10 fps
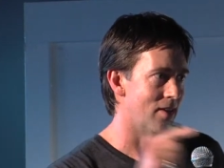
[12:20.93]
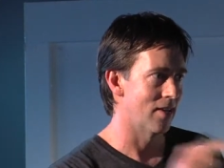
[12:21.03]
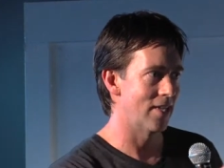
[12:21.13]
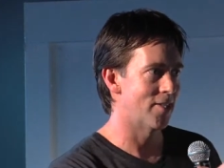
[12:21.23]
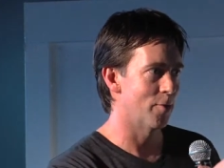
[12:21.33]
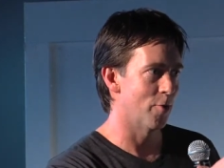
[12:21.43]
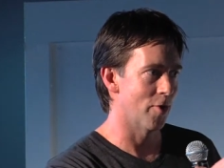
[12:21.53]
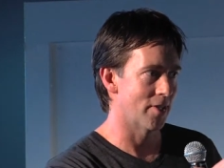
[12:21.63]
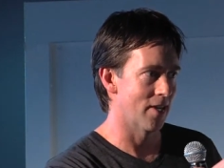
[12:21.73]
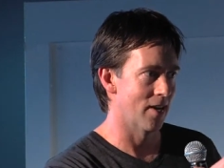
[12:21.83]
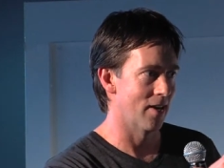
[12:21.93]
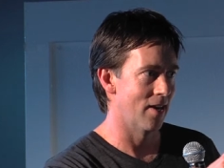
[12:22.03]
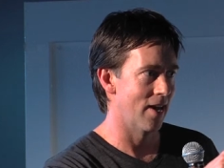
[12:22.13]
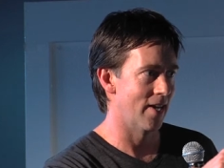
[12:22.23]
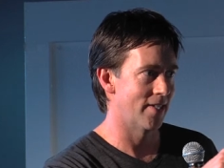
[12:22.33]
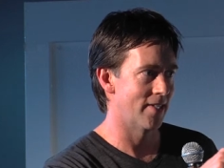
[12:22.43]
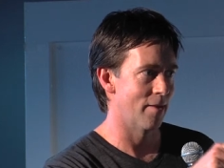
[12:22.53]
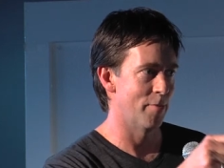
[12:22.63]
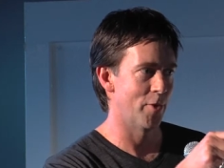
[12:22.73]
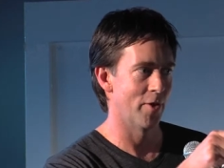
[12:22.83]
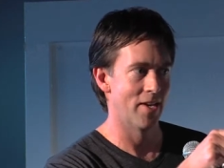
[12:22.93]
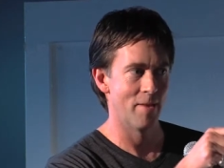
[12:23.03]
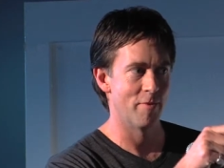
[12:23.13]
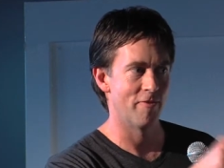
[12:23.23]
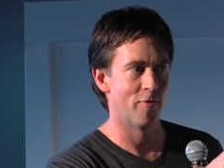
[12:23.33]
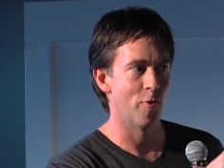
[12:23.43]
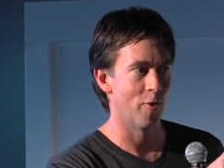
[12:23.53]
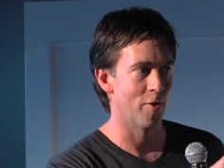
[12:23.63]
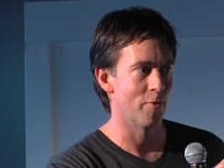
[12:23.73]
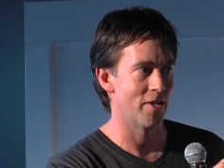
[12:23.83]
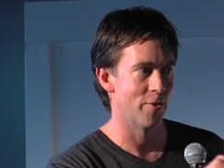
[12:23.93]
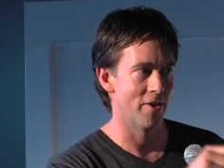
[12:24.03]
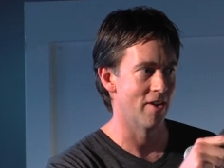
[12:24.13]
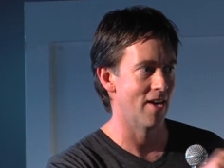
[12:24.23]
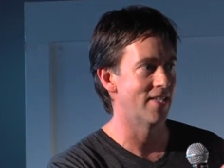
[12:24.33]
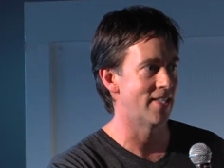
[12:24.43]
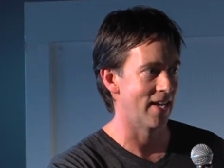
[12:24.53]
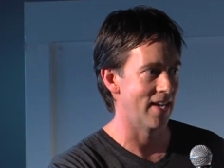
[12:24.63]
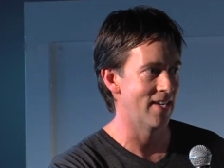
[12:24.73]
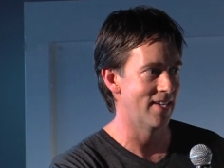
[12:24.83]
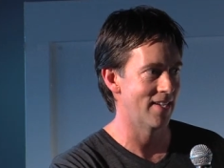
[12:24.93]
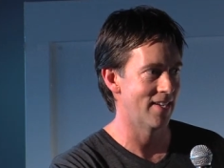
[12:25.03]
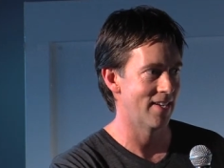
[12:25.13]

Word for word: Lisa walked in as employee number four when you were 19.